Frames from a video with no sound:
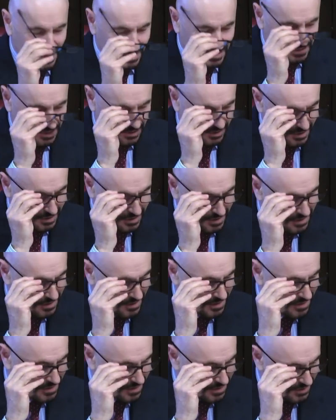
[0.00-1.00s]
Can
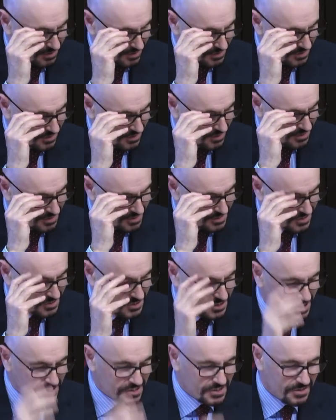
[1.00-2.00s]
I
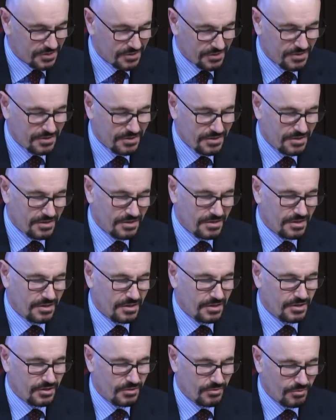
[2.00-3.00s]
suggest that
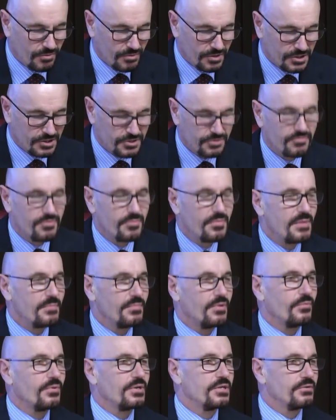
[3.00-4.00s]
you always should
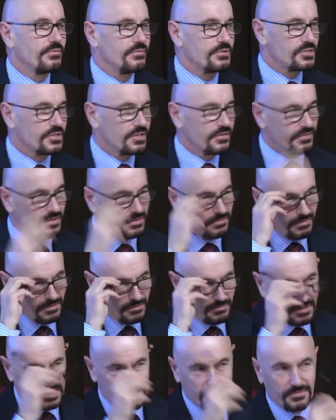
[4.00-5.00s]
remember when you're receiving a
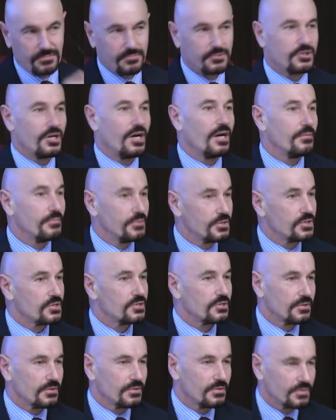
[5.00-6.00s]
request from chambers
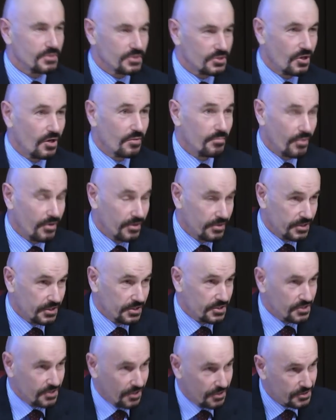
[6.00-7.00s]
signed by the
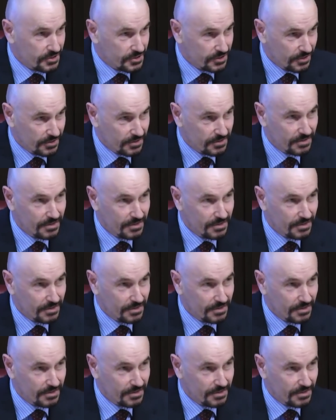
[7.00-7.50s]
associate,